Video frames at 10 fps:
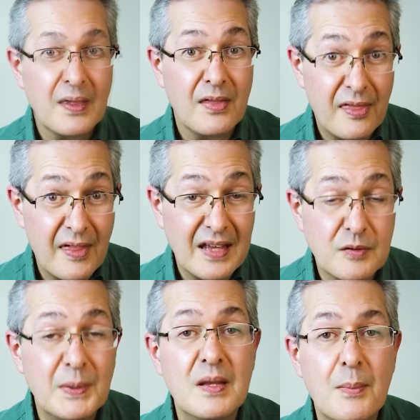
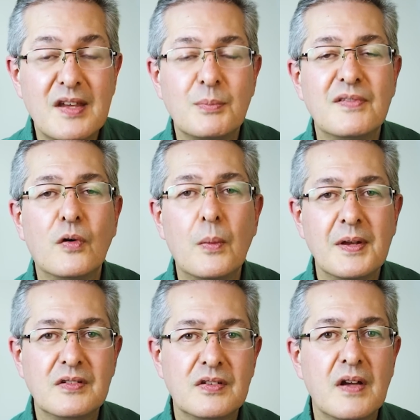that's been the best
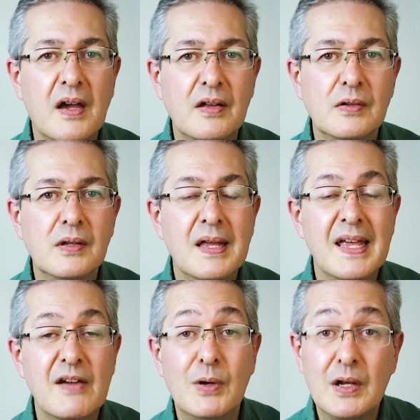performing style
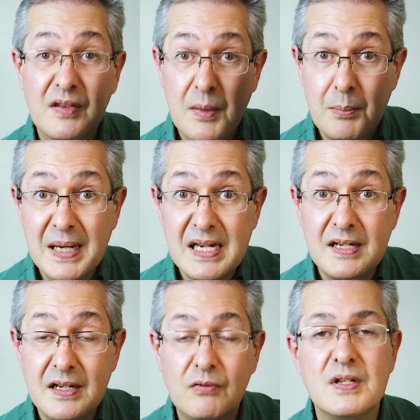if we look at the
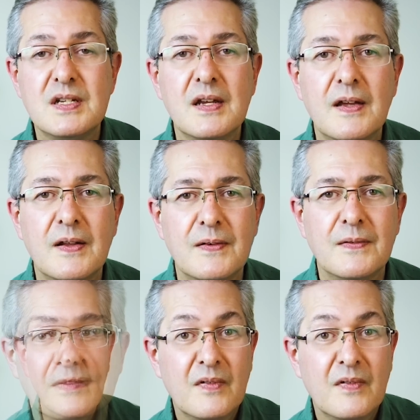median return.